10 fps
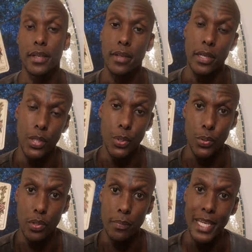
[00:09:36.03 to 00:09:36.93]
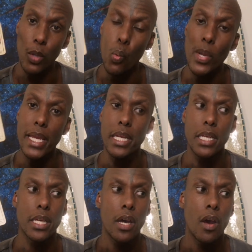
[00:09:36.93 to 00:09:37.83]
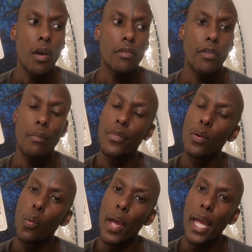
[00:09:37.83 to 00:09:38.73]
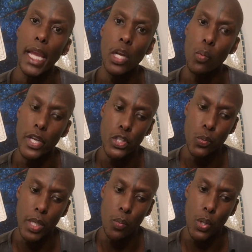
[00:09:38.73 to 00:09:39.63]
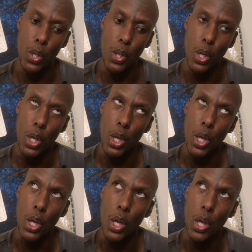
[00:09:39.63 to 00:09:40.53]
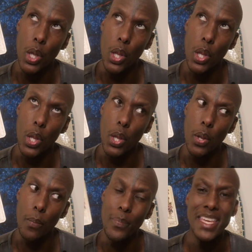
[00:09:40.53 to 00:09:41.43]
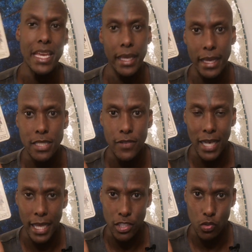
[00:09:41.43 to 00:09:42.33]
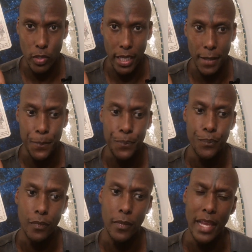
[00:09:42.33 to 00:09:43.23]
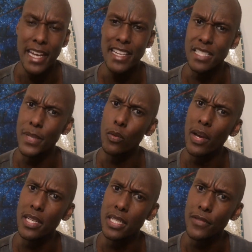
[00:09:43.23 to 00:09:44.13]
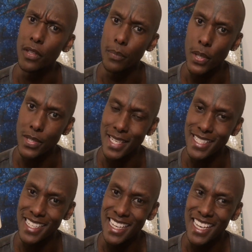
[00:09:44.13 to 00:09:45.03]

the cocoon, being weaned from the way in which we were being as Velastri. And it has been quite a difficult process.